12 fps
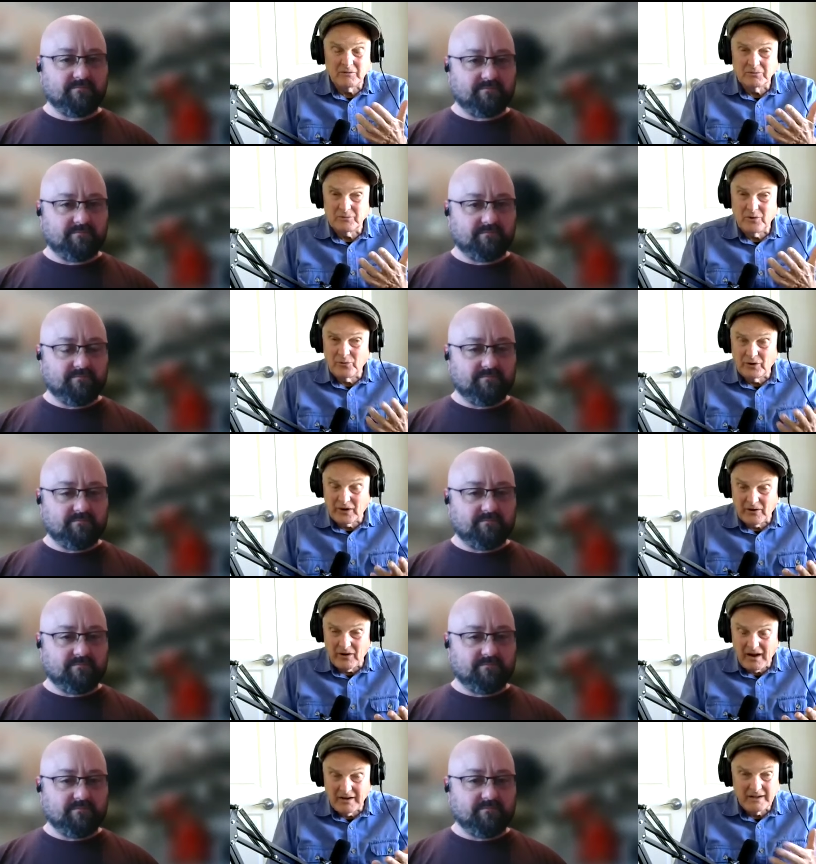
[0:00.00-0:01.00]
Speaker 1: or
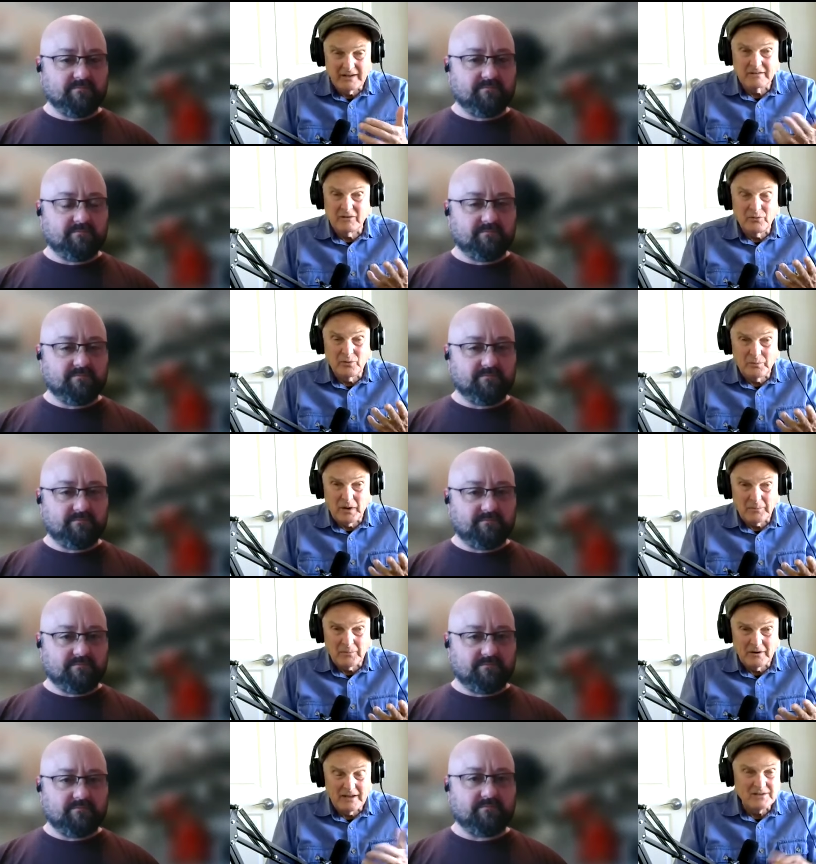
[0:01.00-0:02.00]
overcrowding,
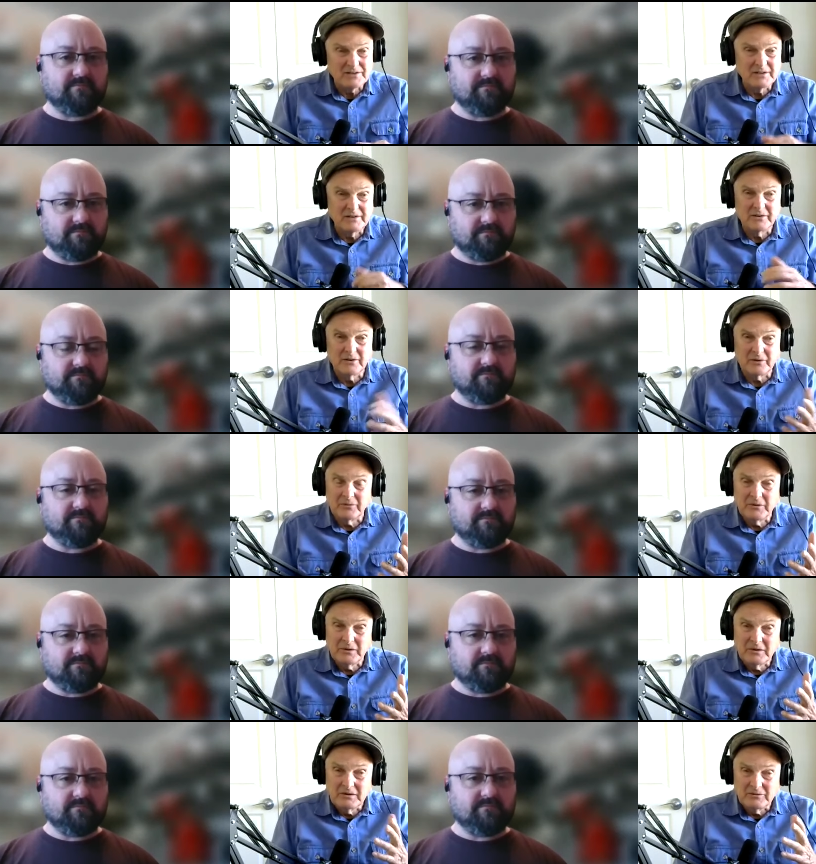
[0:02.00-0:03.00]
overpopulation, or
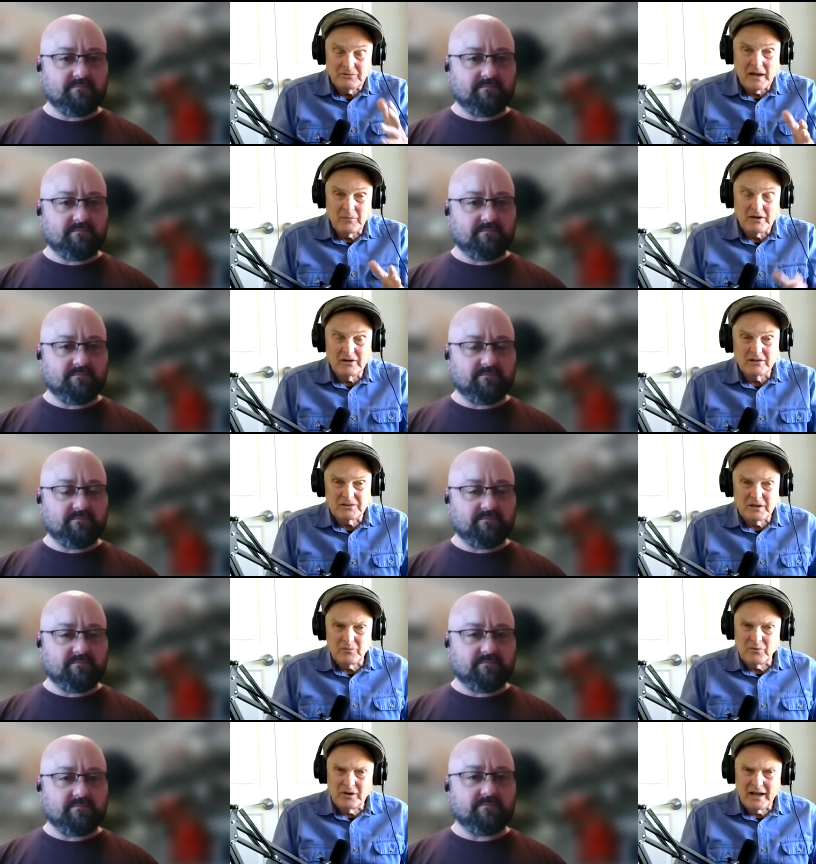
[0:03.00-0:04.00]
famine or
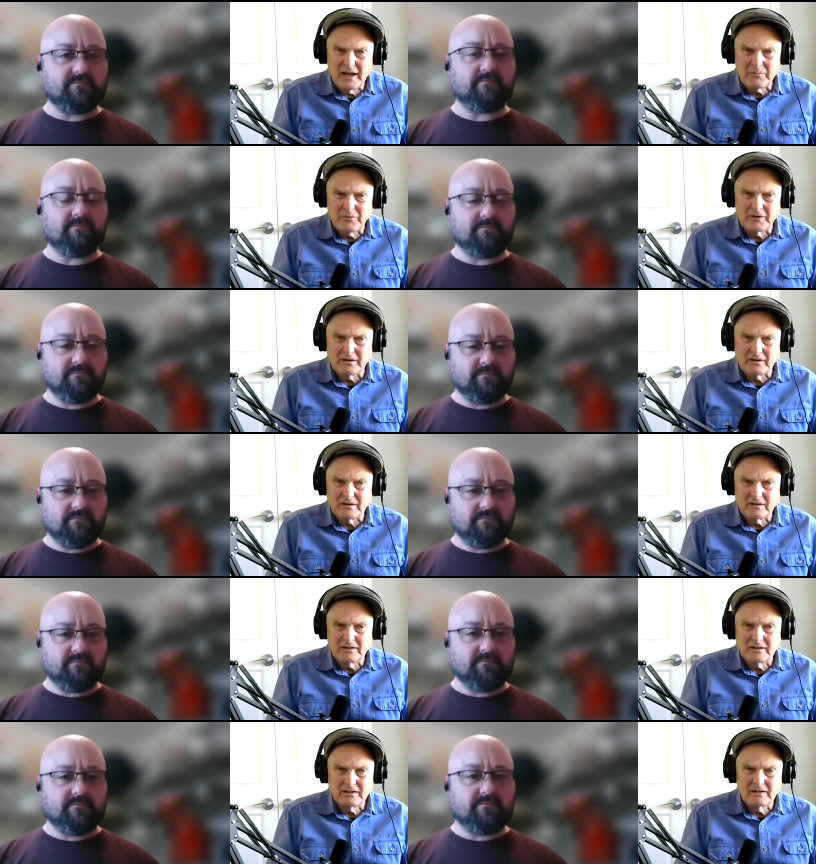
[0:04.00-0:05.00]
something? What happened?
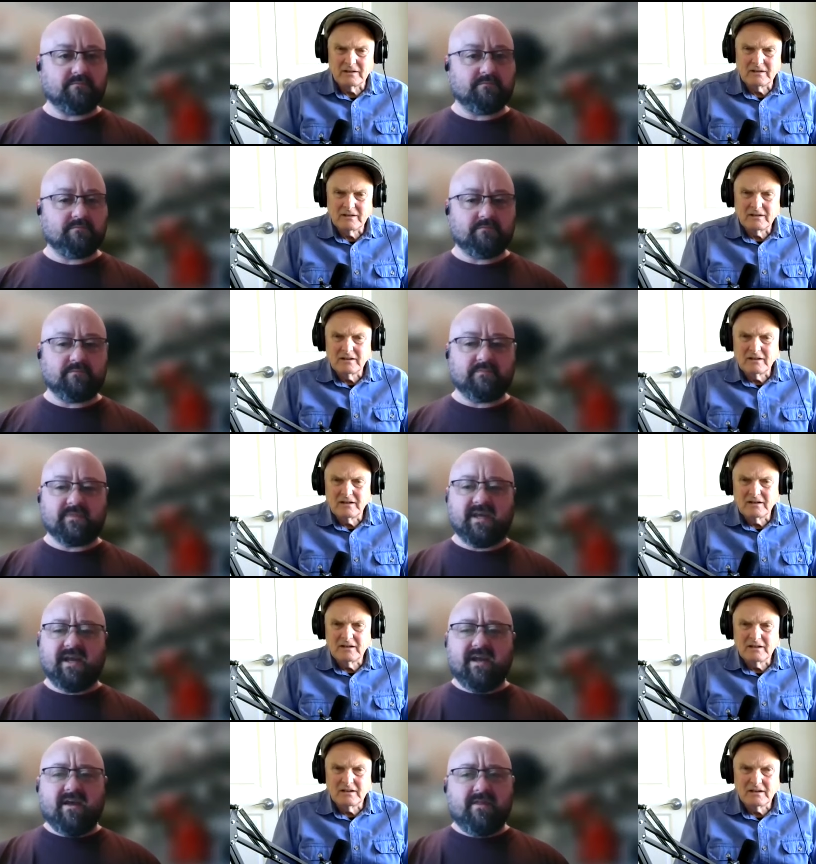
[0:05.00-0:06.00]

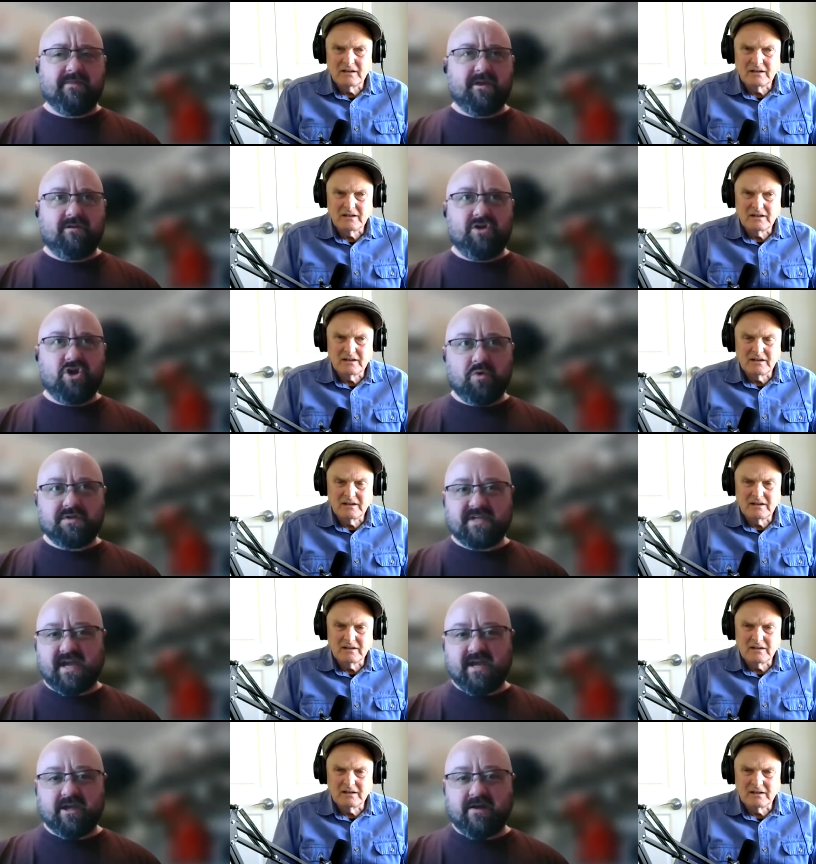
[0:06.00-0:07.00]
Speaker 2: The new
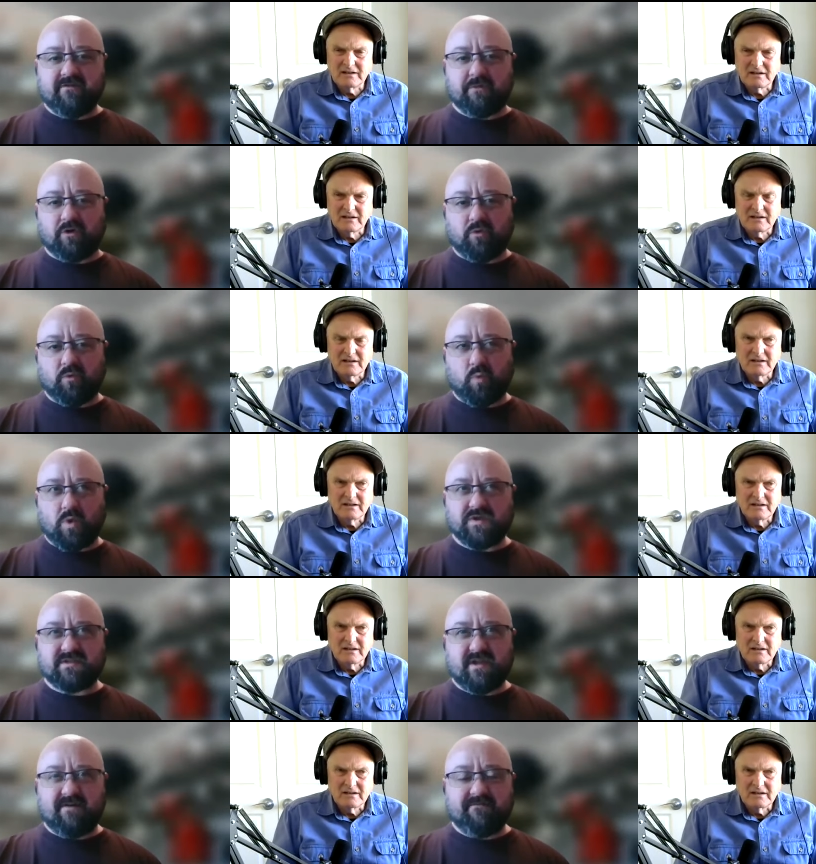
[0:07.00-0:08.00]
Italian government
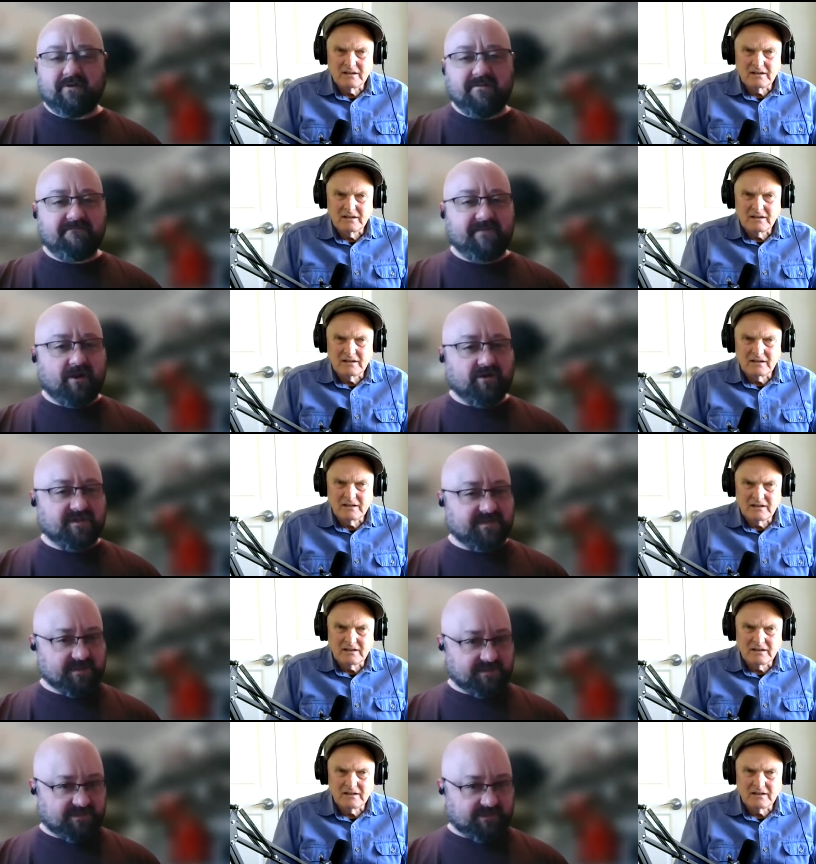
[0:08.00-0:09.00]
was not very fair to
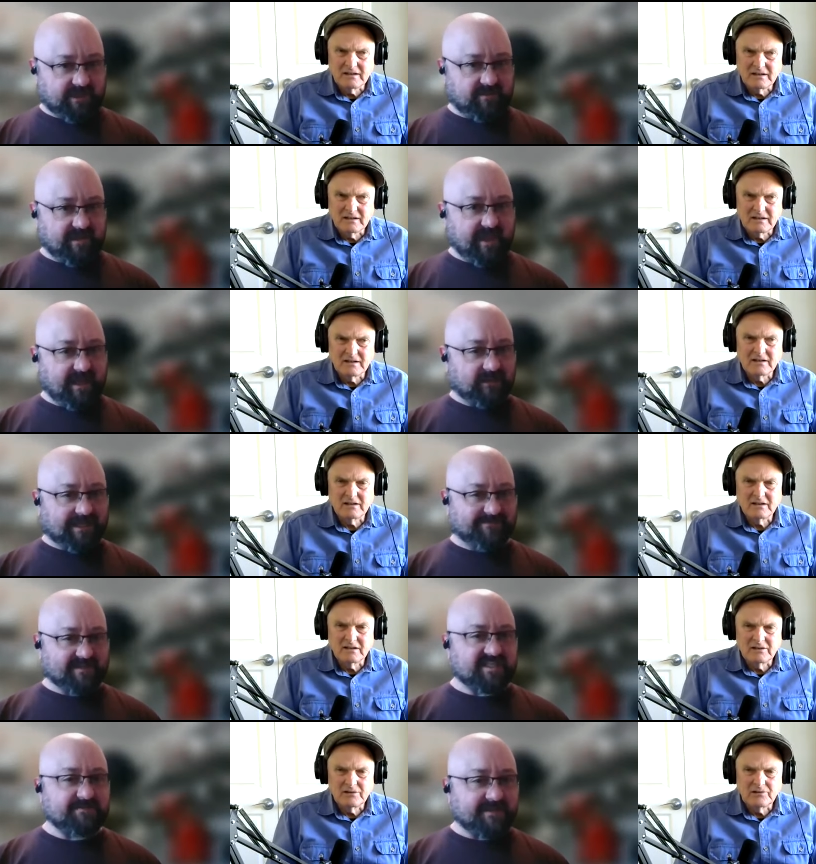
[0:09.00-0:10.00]
Sicily. They had a lot of
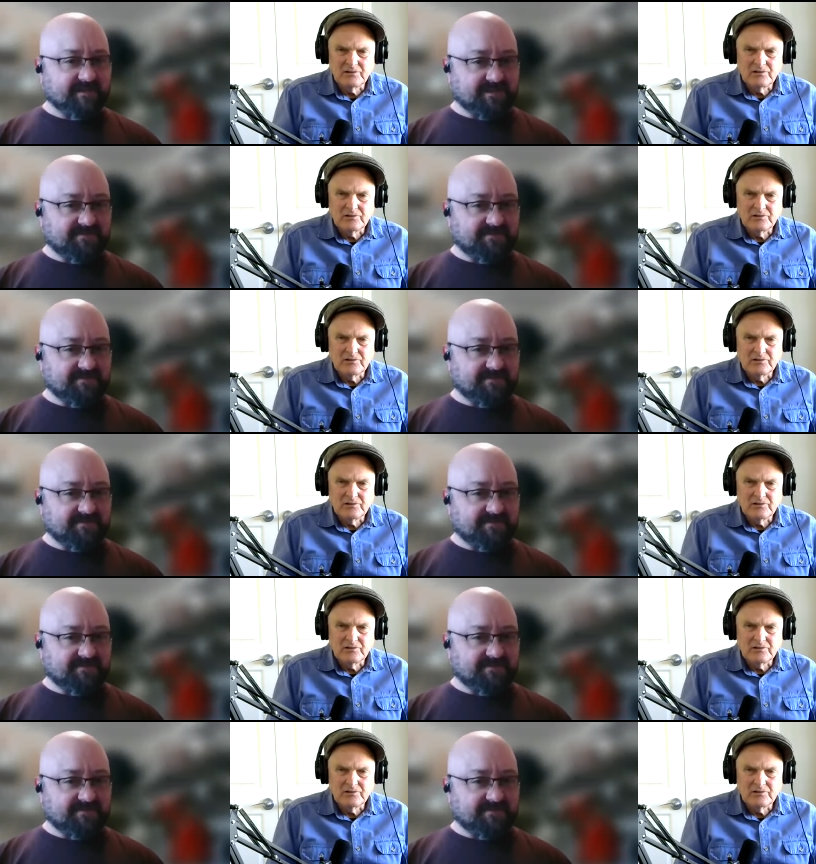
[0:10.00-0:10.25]
expenses